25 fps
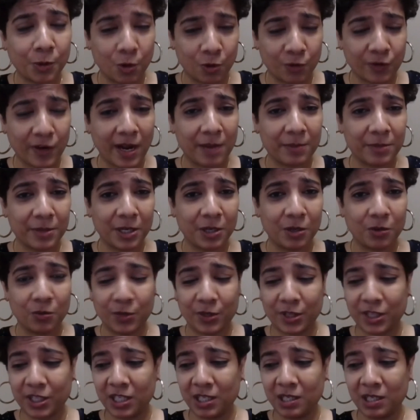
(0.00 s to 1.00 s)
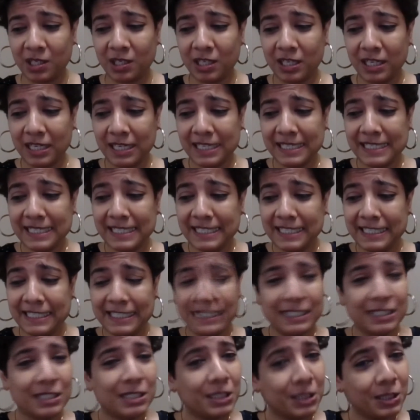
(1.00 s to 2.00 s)
program here with the
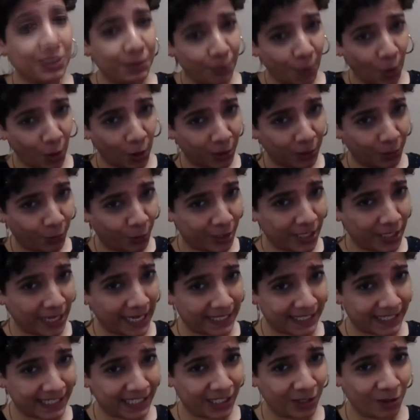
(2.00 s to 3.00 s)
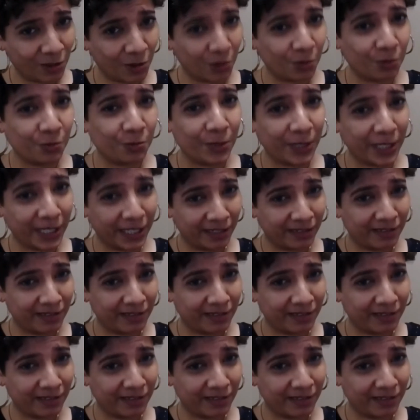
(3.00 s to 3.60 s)
Bollywood dancing, or